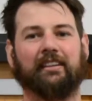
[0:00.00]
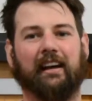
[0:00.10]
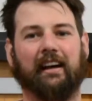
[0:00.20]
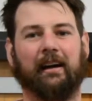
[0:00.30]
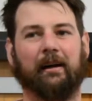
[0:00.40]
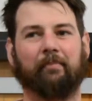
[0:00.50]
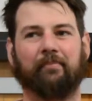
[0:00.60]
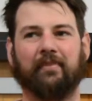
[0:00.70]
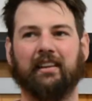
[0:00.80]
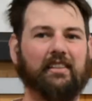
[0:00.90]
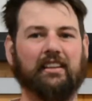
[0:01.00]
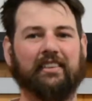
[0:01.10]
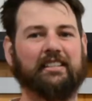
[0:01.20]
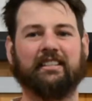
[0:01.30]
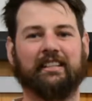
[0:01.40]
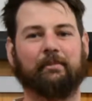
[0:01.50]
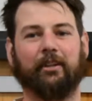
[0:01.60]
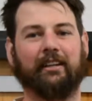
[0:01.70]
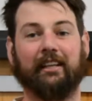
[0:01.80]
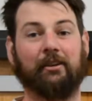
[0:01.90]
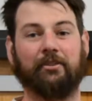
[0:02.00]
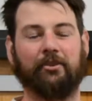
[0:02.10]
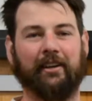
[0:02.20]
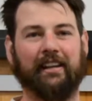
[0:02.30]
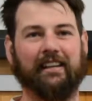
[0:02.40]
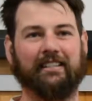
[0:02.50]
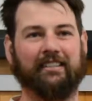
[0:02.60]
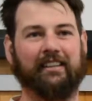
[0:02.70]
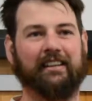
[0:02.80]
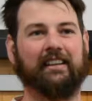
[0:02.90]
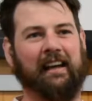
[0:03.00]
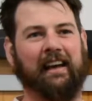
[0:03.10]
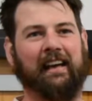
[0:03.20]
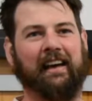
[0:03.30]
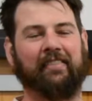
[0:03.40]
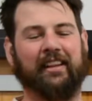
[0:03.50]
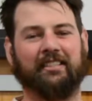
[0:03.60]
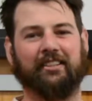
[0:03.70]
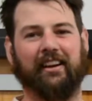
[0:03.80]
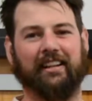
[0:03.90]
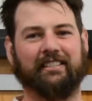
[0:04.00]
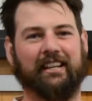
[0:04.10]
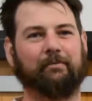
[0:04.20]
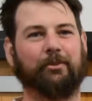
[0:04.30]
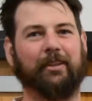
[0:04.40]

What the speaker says: It just seemed like they were doing it easily, and that's a great example.